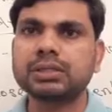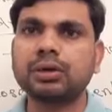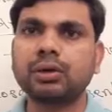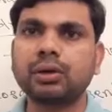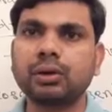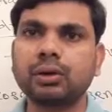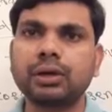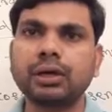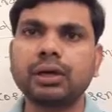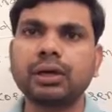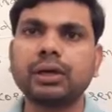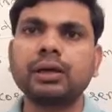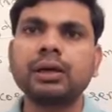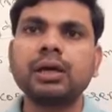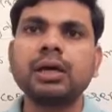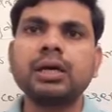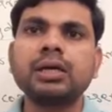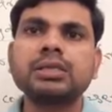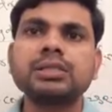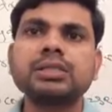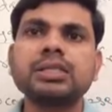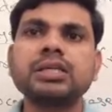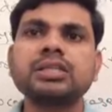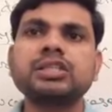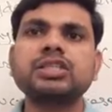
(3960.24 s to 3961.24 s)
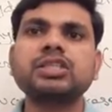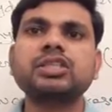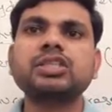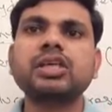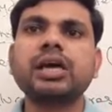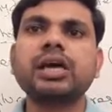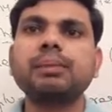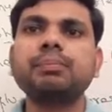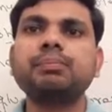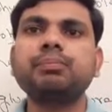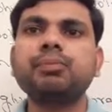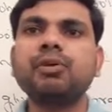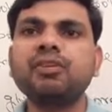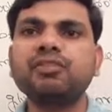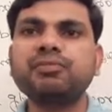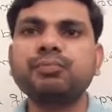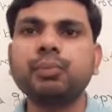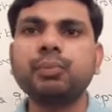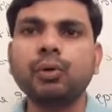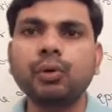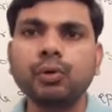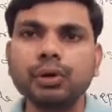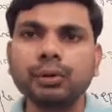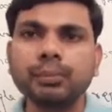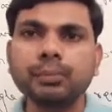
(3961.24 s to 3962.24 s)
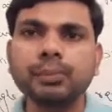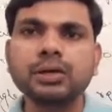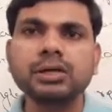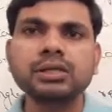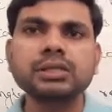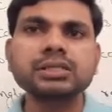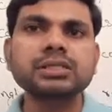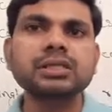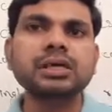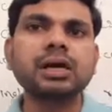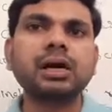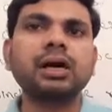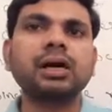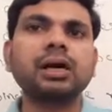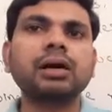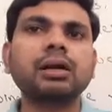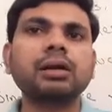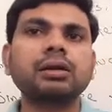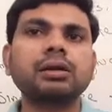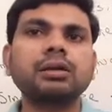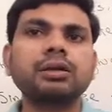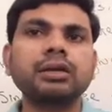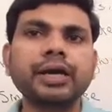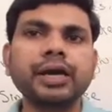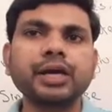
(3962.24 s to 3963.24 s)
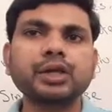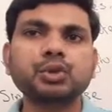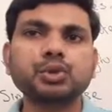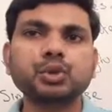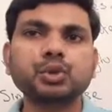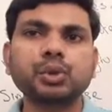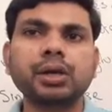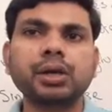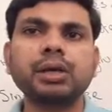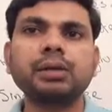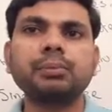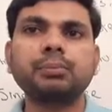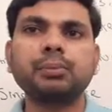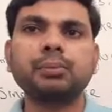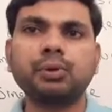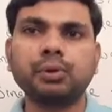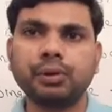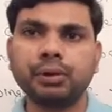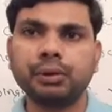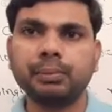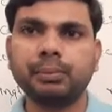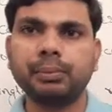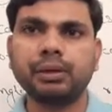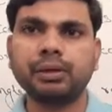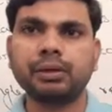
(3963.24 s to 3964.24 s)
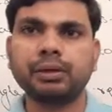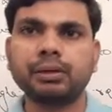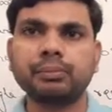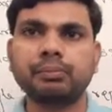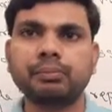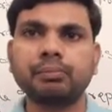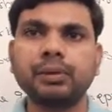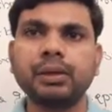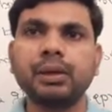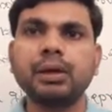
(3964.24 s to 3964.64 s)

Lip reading: Okay, such type of polymers are natural polymer.